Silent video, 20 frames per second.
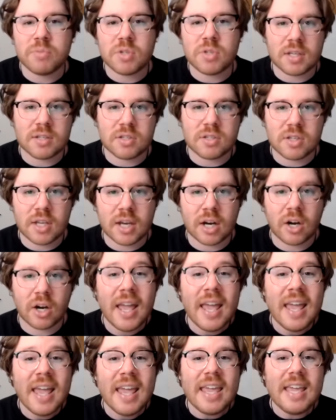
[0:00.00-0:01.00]
this year.
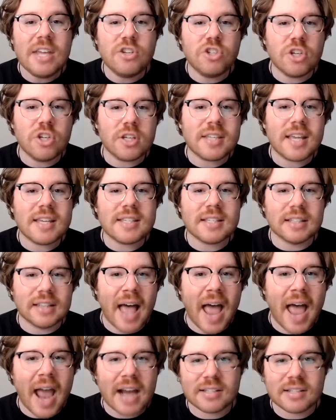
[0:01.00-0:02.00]
He just has
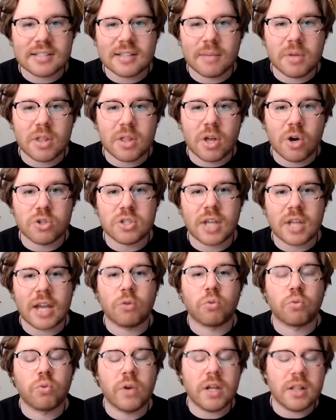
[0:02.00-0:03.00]
lacked some of those like
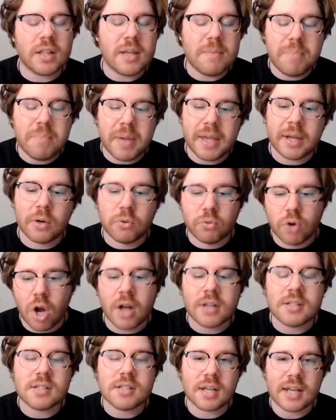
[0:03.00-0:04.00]
really big
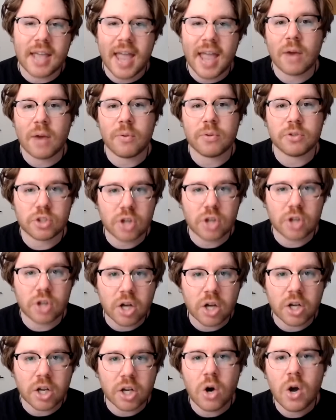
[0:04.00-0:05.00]
runs that he had with
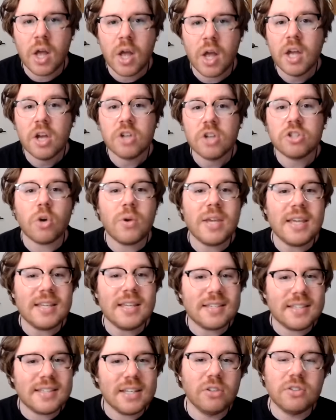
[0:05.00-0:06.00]
Chicago. So he
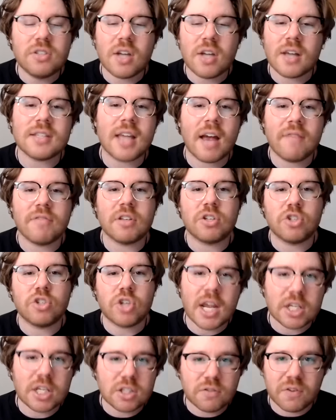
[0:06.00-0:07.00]
still does have the
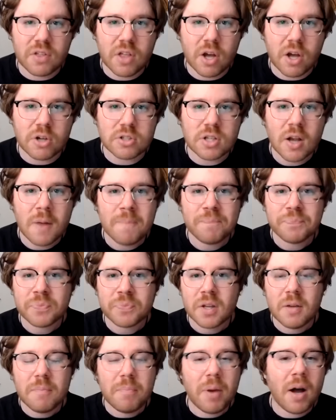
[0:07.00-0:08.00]
chance for those.
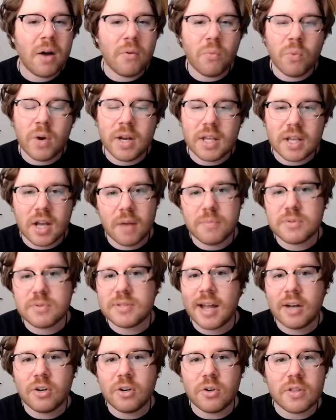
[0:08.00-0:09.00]
But when it comes
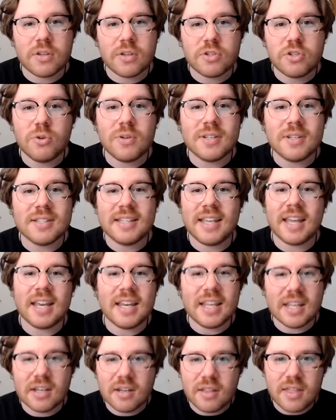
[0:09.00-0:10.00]
down to it, this dude is
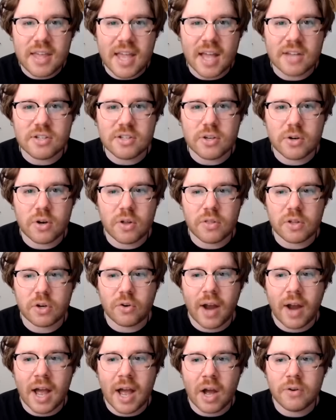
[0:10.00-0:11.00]
getting into the end zone on the
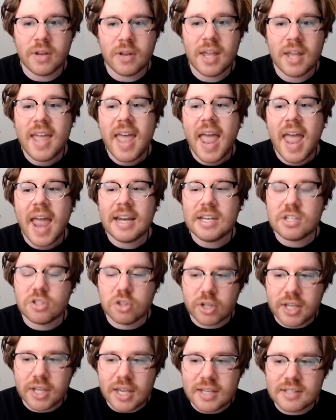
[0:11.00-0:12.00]
ground, and he's
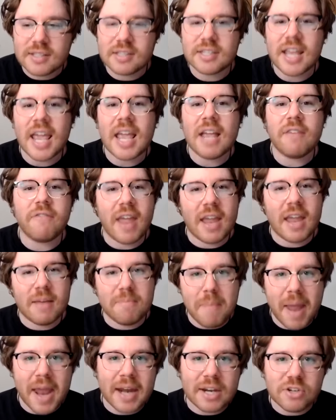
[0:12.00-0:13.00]
looking safe and
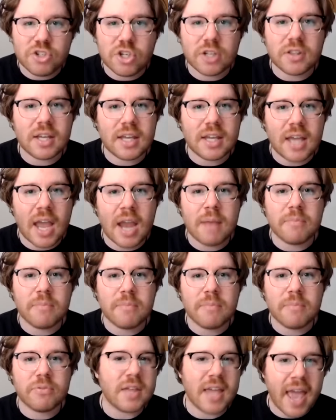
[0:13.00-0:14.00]
managing the game
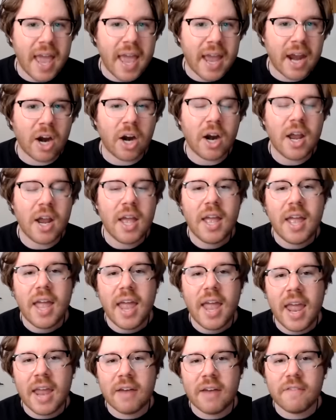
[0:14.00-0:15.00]
through the air.
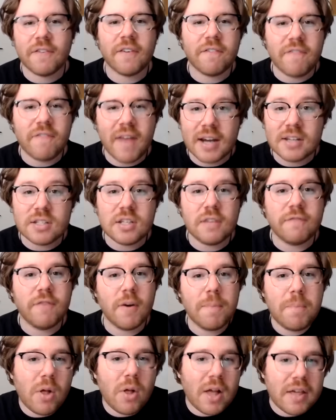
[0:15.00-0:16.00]
And for fantasy
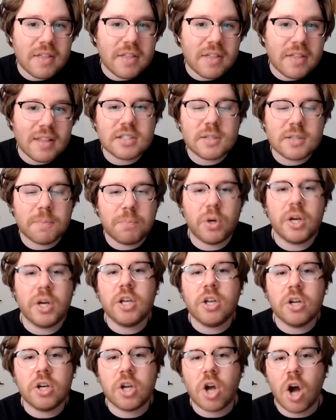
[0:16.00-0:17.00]
football, I think that's a pretty
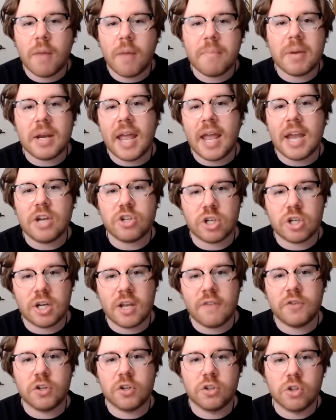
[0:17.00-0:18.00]
good combination
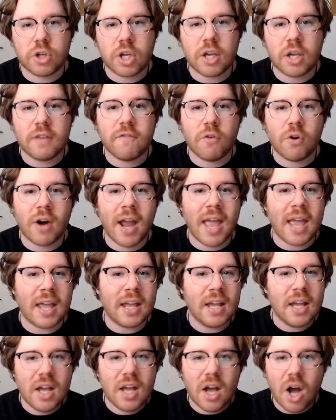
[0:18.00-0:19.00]
if you're looking for a
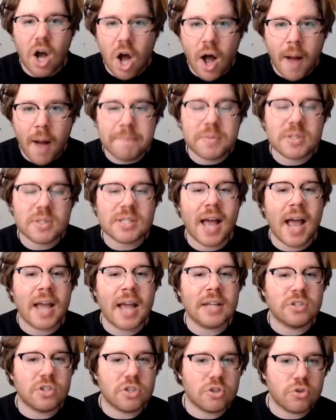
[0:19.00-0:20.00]

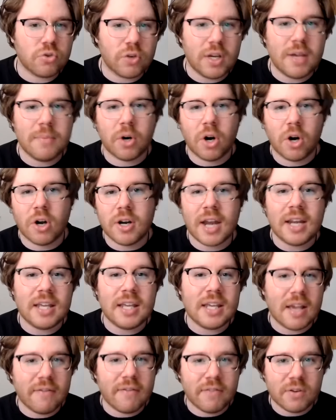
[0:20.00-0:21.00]
upside streamer on any
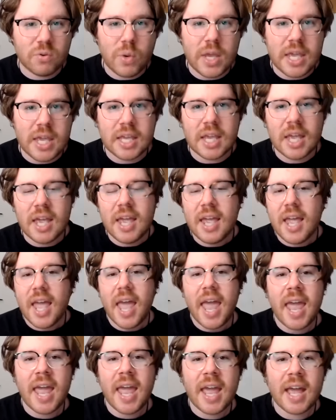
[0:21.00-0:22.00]
given week.
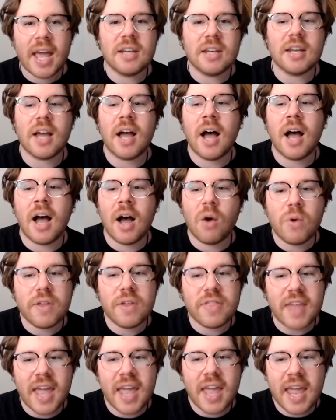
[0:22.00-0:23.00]
And
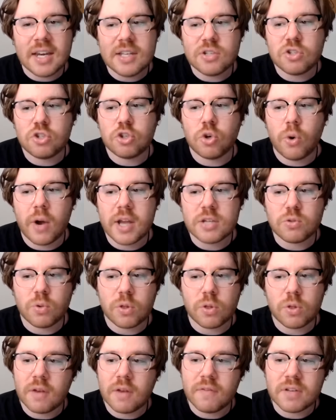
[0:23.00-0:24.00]
with Andy's choice with
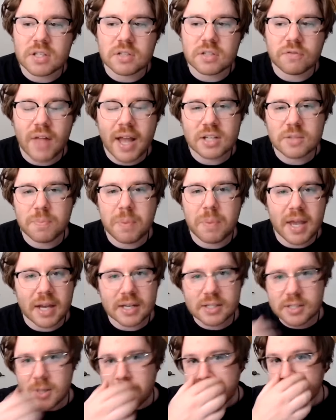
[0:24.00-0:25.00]
one of his flex
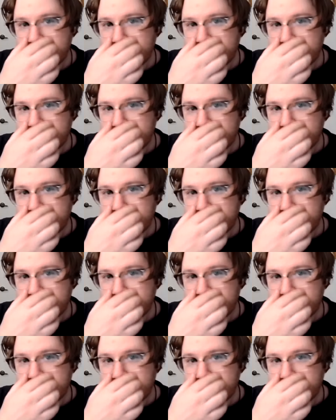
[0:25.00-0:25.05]
picks,